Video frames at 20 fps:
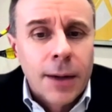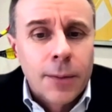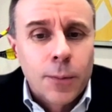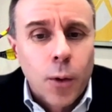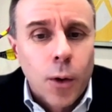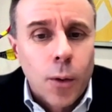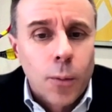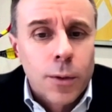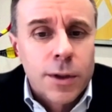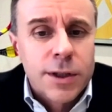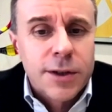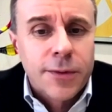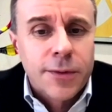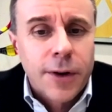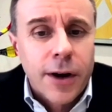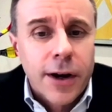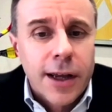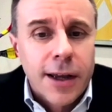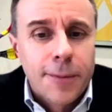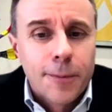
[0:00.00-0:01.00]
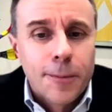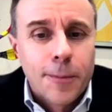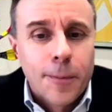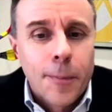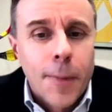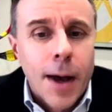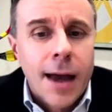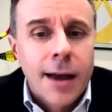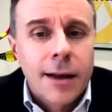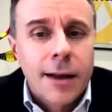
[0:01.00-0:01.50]
in what was a very
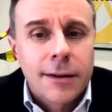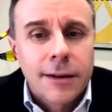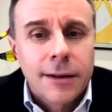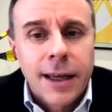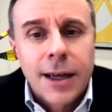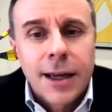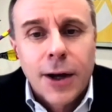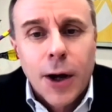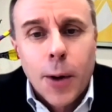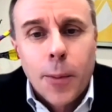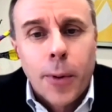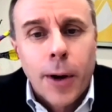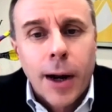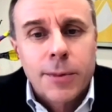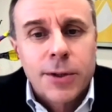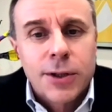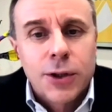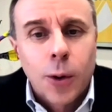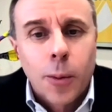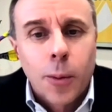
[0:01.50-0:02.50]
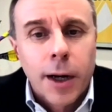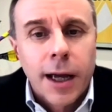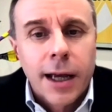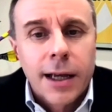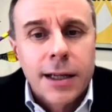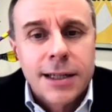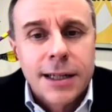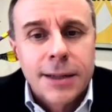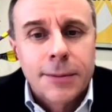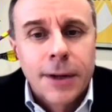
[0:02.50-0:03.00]
male ego, perhaps
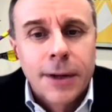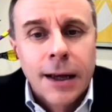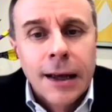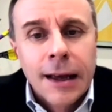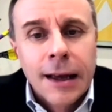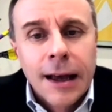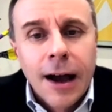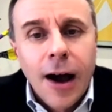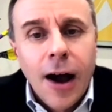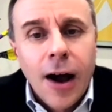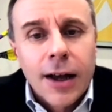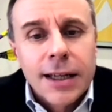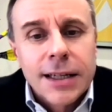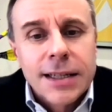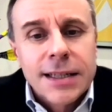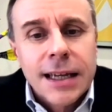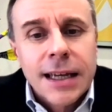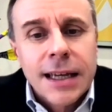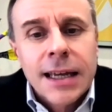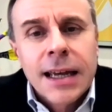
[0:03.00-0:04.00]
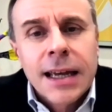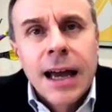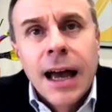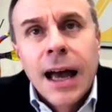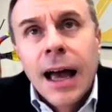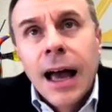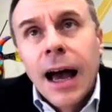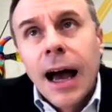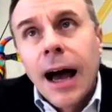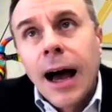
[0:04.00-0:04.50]
dominated IC,
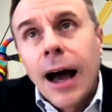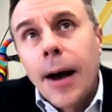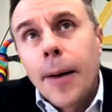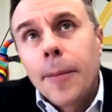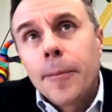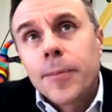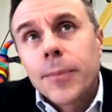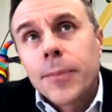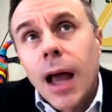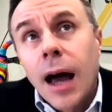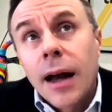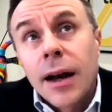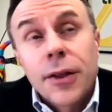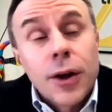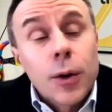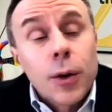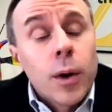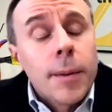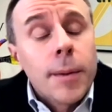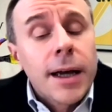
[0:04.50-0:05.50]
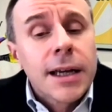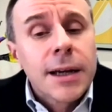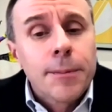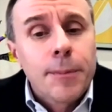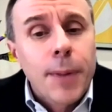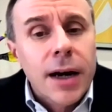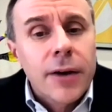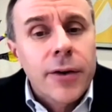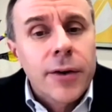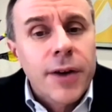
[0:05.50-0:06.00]
and I think we're
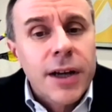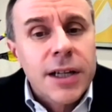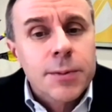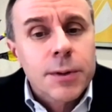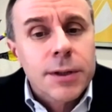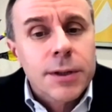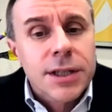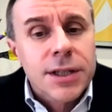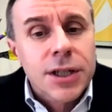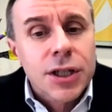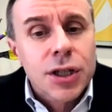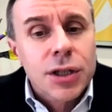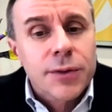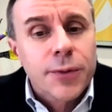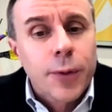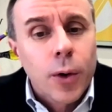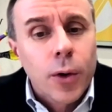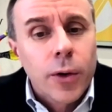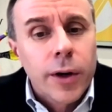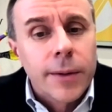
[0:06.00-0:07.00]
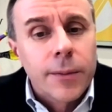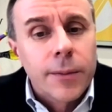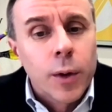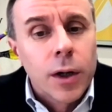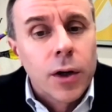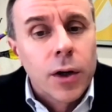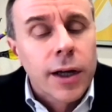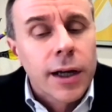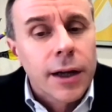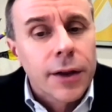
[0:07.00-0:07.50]
making better investment decisions for it.
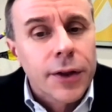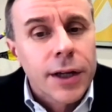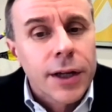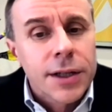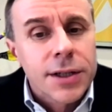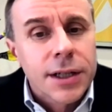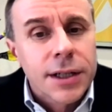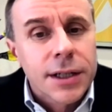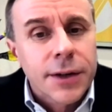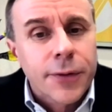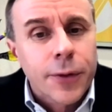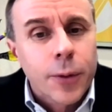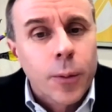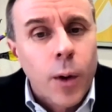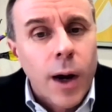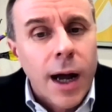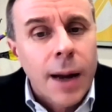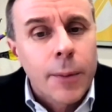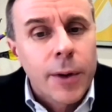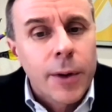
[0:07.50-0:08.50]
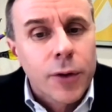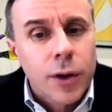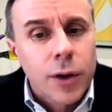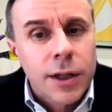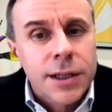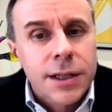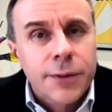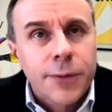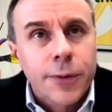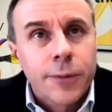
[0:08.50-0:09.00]
We're looking at things in a different way, and we've
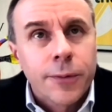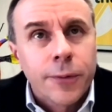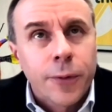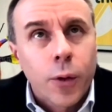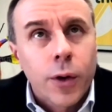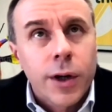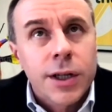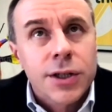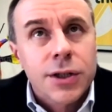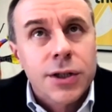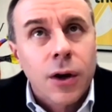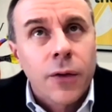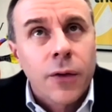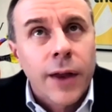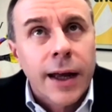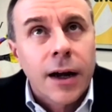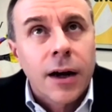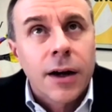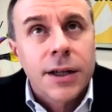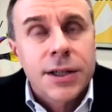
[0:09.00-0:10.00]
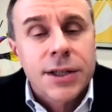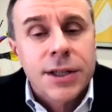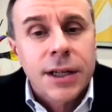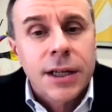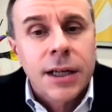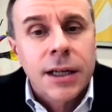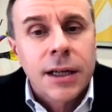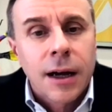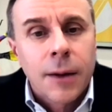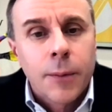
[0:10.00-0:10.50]
got a different voice on that
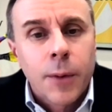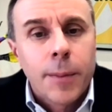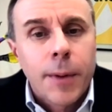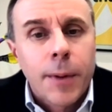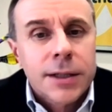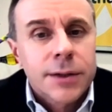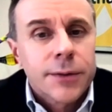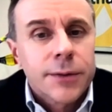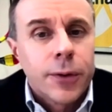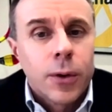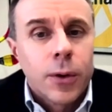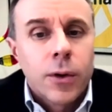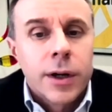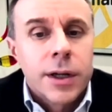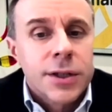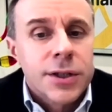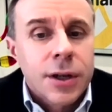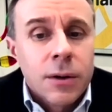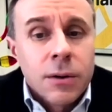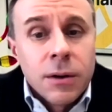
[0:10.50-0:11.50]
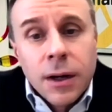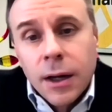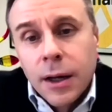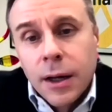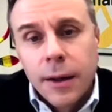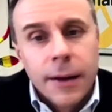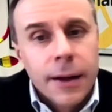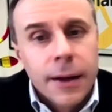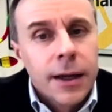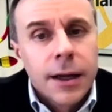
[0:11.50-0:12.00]
IC, and we're better for it. So,
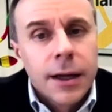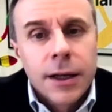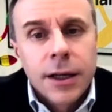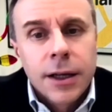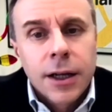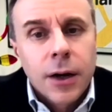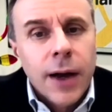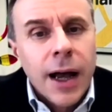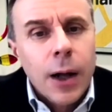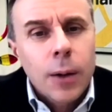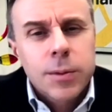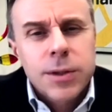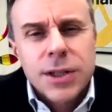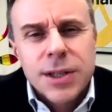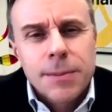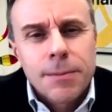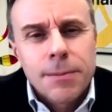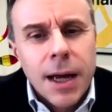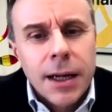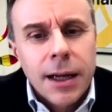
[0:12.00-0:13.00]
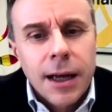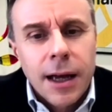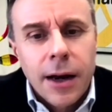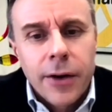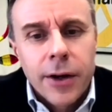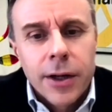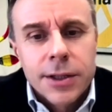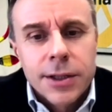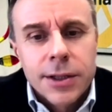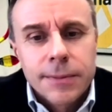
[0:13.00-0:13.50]
you know, helped us in many
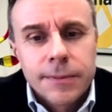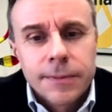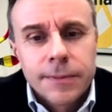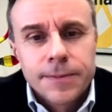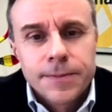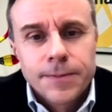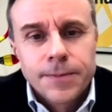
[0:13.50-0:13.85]
areas.